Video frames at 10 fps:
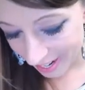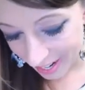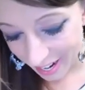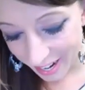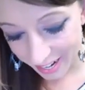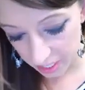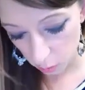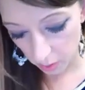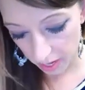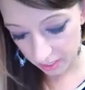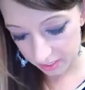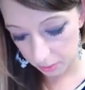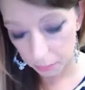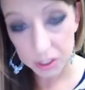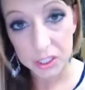a hideaway,
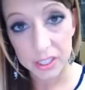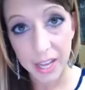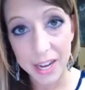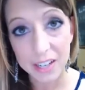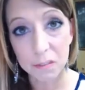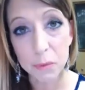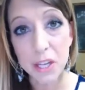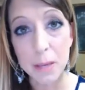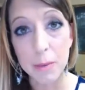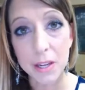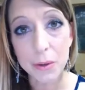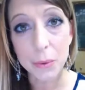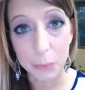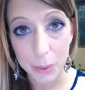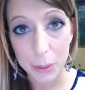similar to that of Bohemian
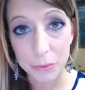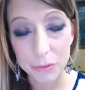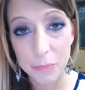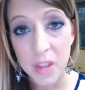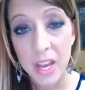Grove.